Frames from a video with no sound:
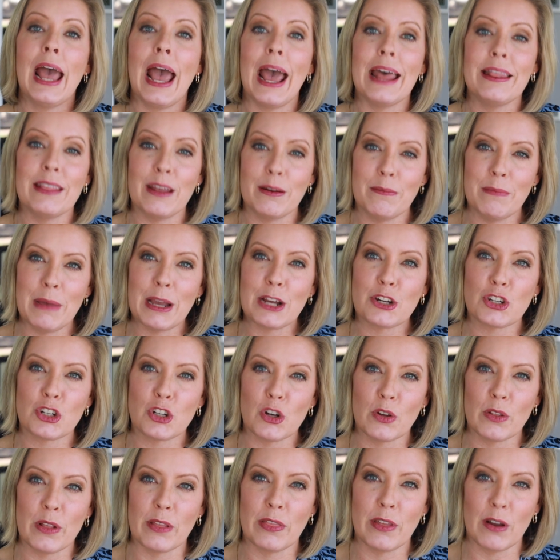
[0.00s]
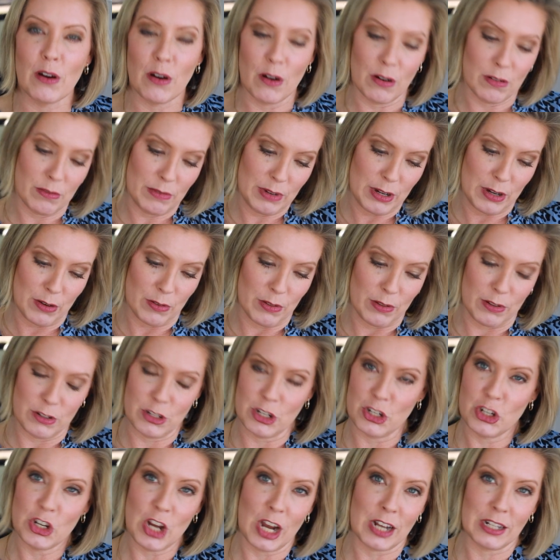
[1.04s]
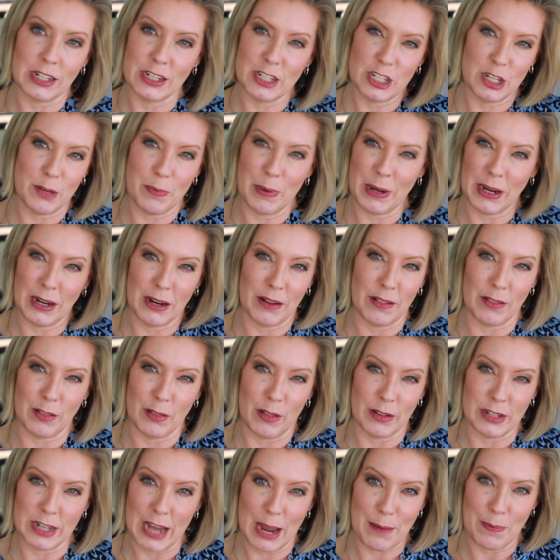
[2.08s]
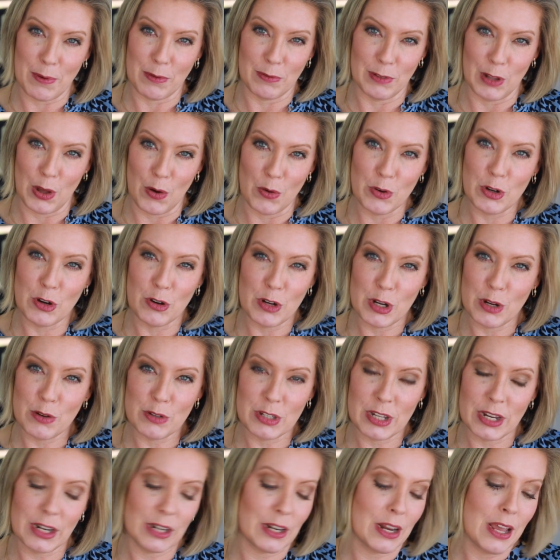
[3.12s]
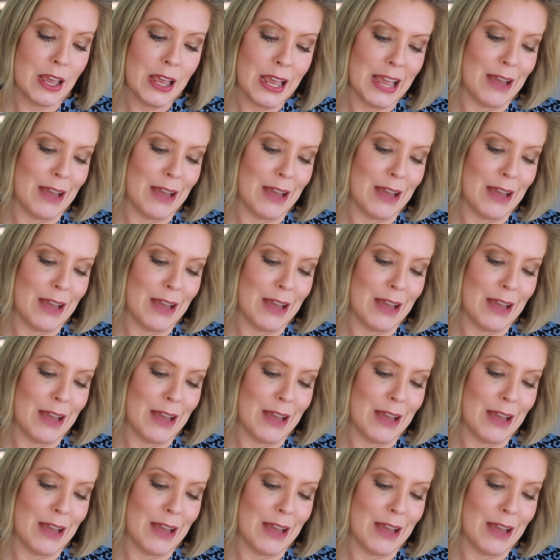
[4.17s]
and then makes sure that there's a checklist depending on the type of loan you're using.